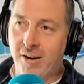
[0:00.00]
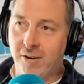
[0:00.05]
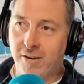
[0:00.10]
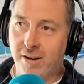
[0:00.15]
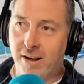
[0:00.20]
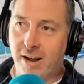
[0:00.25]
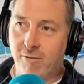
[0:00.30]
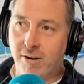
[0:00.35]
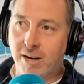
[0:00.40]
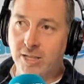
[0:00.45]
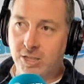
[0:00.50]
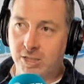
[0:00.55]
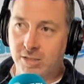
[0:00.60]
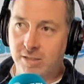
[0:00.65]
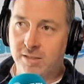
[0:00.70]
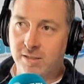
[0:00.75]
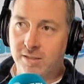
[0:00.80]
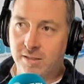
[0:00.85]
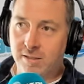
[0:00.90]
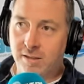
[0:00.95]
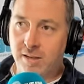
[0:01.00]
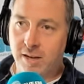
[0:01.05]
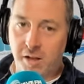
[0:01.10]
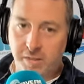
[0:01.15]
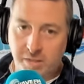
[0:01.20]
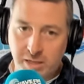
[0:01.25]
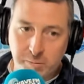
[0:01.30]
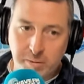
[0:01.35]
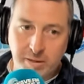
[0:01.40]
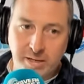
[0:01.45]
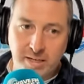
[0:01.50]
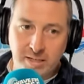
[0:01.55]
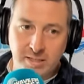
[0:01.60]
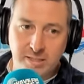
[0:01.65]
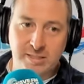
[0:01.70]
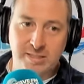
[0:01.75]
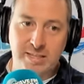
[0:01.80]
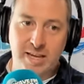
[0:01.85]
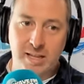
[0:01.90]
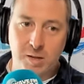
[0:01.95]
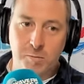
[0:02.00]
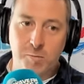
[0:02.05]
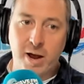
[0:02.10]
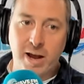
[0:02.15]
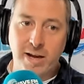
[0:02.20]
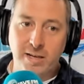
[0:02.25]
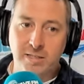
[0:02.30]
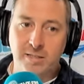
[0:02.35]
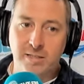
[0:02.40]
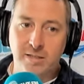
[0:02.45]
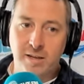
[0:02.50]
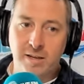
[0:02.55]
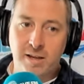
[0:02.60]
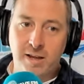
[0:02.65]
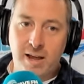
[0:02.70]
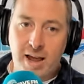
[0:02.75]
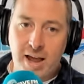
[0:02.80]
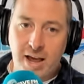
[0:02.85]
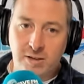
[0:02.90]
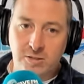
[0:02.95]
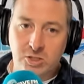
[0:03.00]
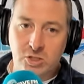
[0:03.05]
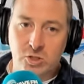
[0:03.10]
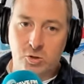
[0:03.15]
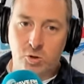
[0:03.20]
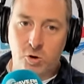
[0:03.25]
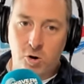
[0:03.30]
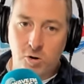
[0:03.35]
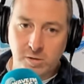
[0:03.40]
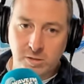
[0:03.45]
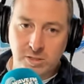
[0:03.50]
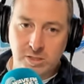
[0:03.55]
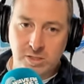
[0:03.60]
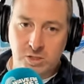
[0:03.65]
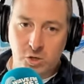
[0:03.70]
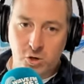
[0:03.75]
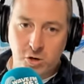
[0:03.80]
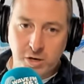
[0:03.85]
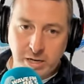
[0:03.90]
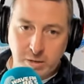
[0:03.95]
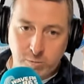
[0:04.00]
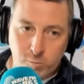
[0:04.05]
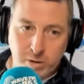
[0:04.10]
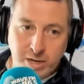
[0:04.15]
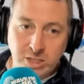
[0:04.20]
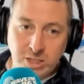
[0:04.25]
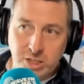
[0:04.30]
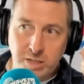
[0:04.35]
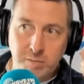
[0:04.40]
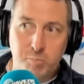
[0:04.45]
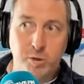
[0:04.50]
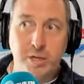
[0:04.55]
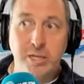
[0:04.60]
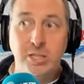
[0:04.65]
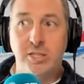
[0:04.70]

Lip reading: here in our region. I think we need to celebrate our strong, sturdy, rigid